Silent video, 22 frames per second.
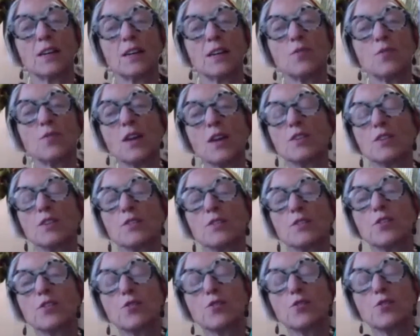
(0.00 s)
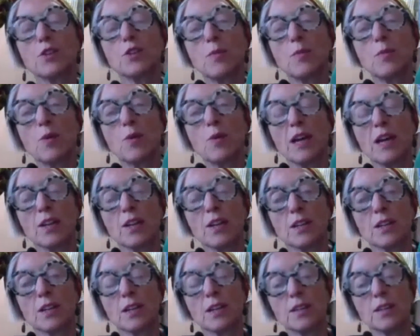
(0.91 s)
Rather than throwing them away in
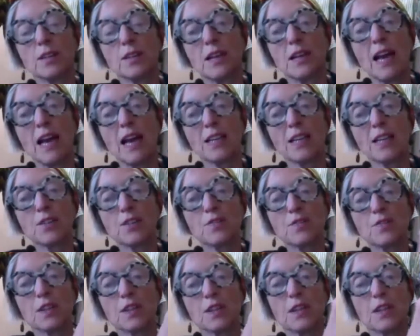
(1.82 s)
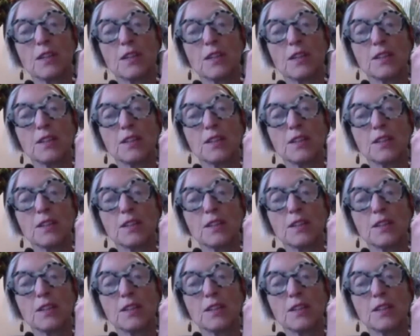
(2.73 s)
the landfill,